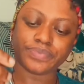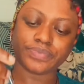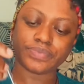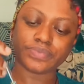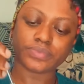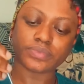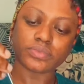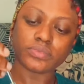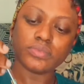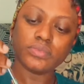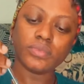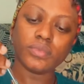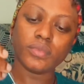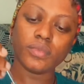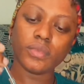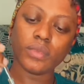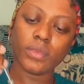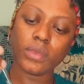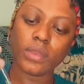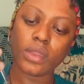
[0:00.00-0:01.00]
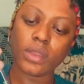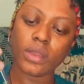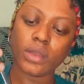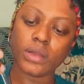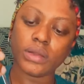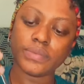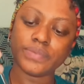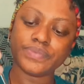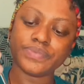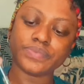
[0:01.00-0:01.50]

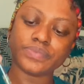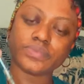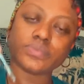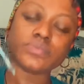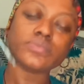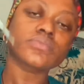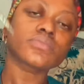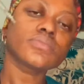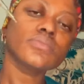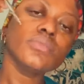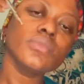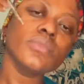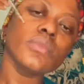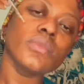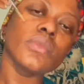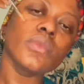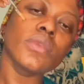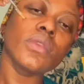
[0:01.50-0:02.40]
(no one is talking)